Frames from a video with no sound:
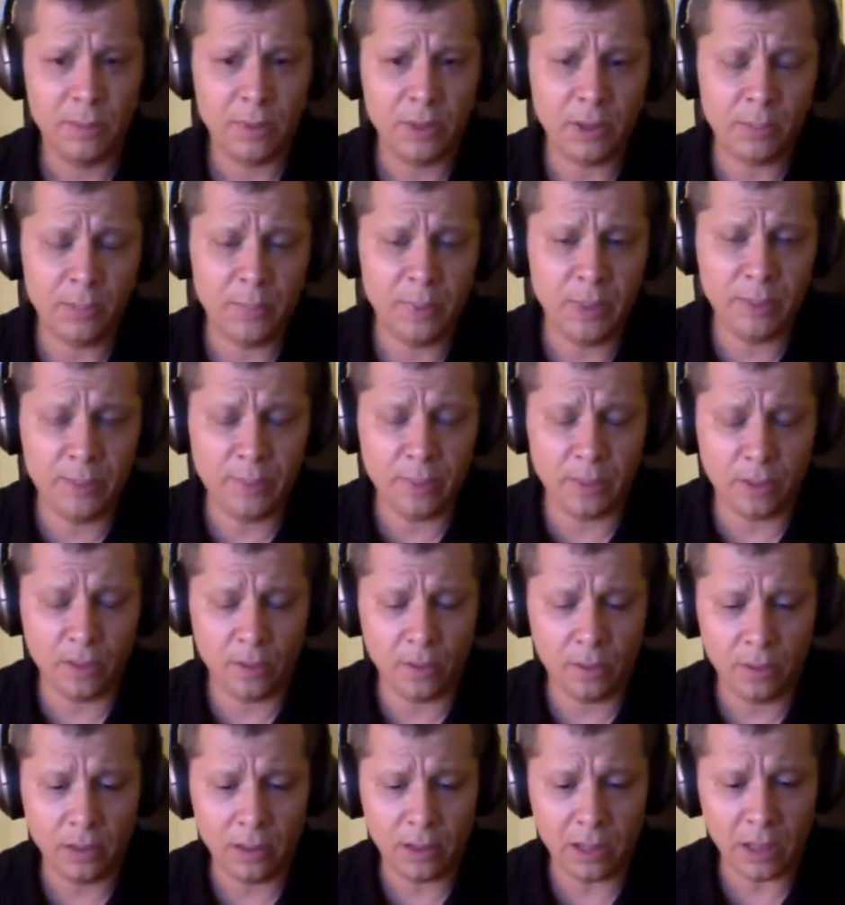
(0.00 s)
But the
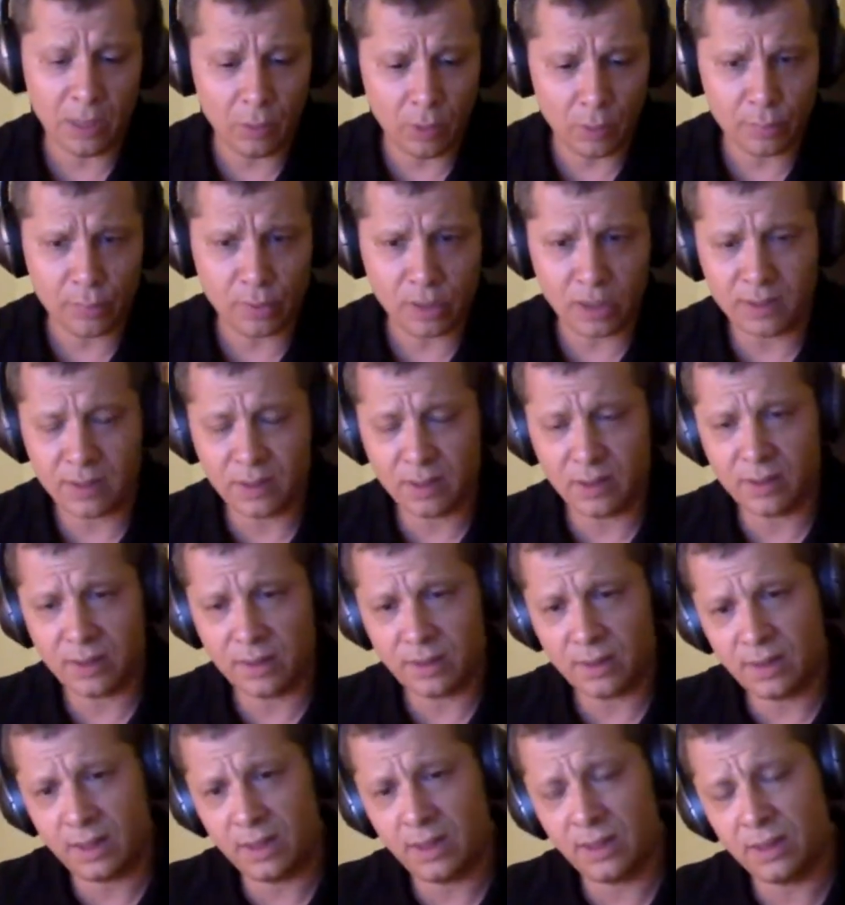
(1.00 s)
people, our brothers
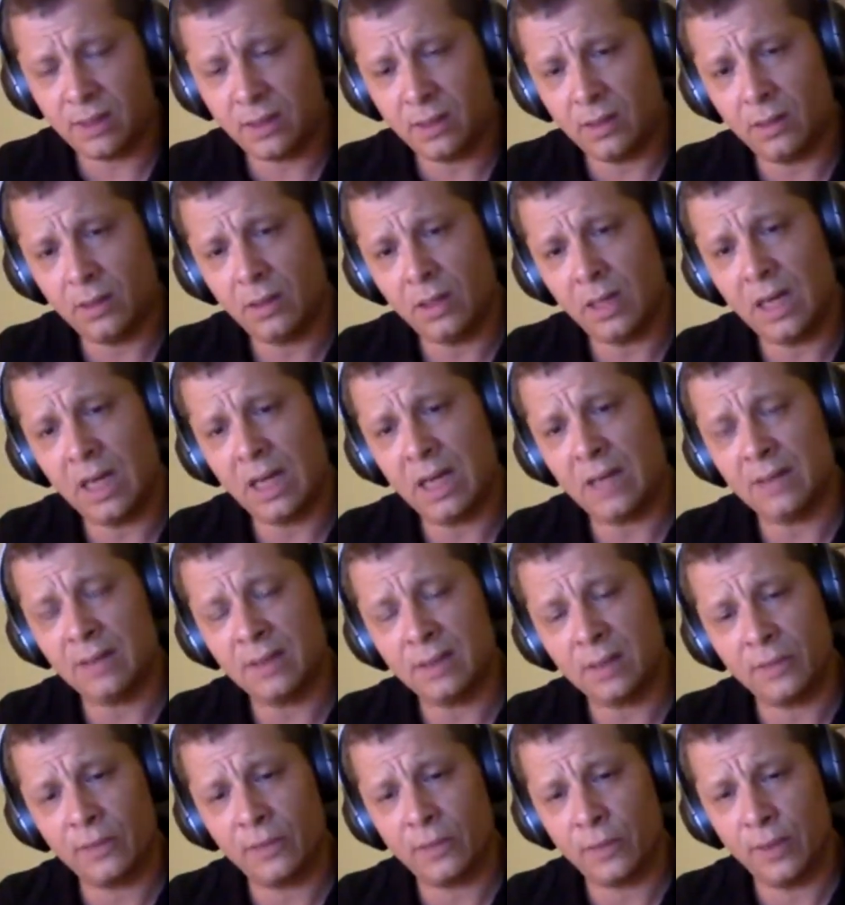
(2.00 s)
and sisters, are
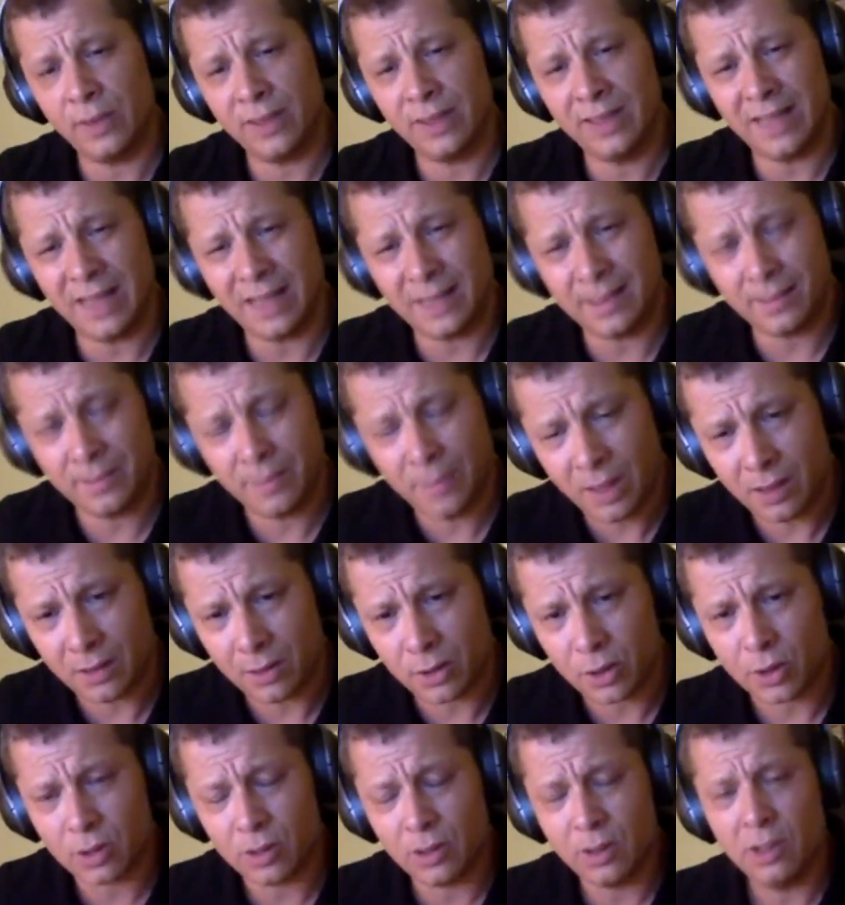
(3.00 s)
suffering that
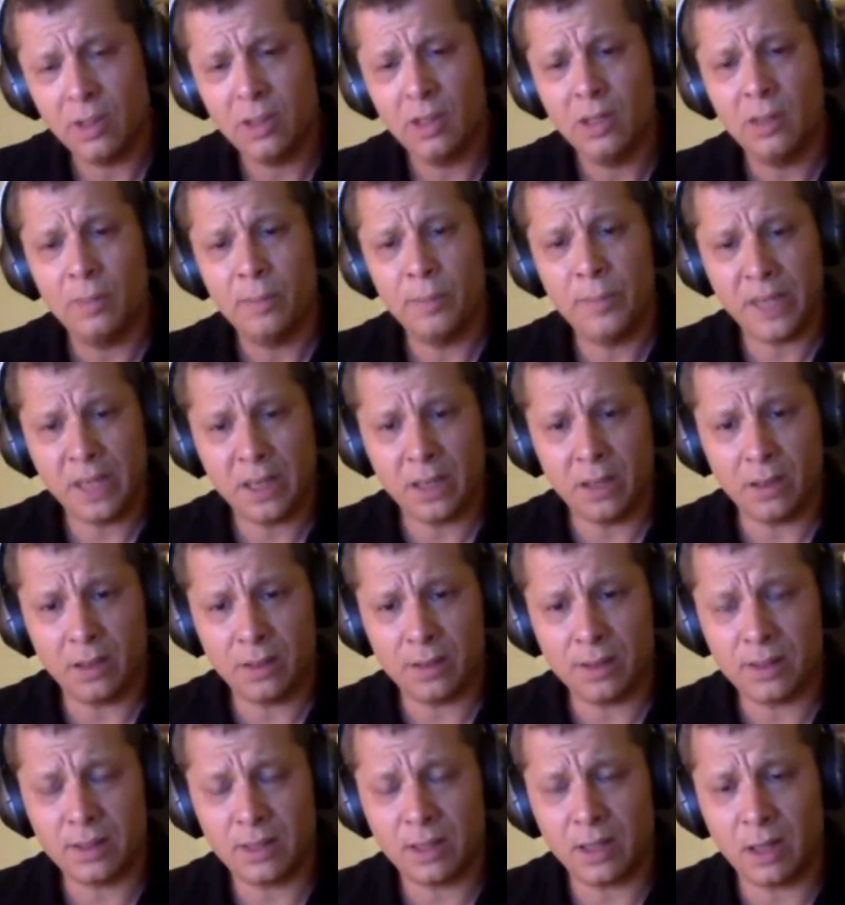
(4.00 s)
much
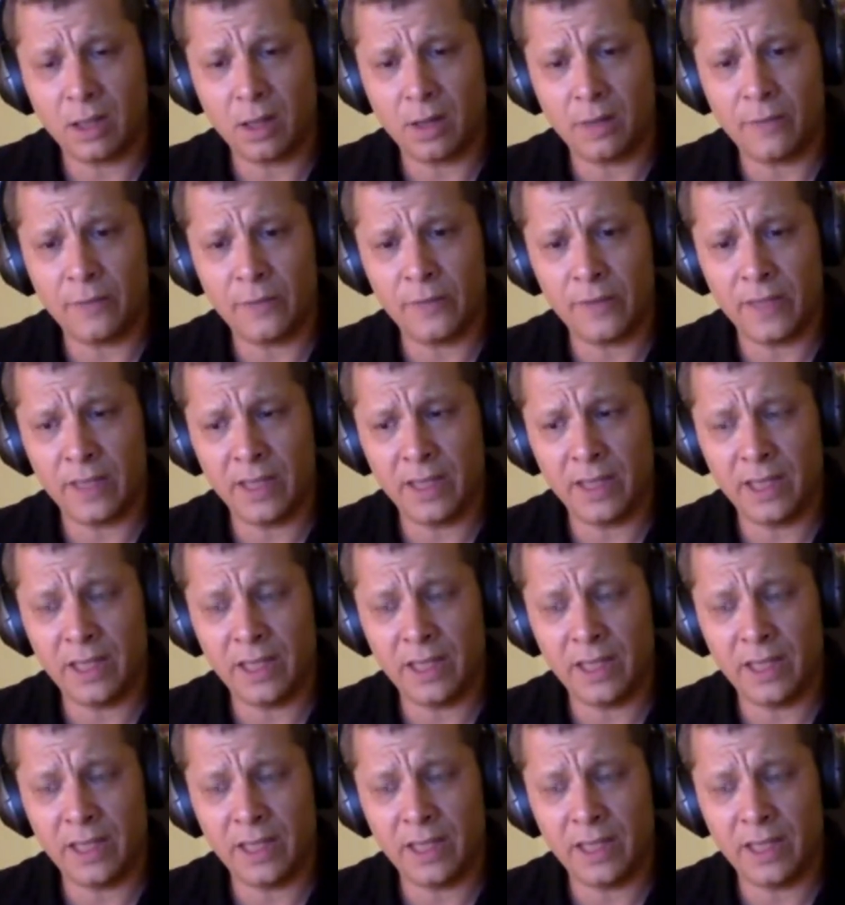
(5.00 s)
because of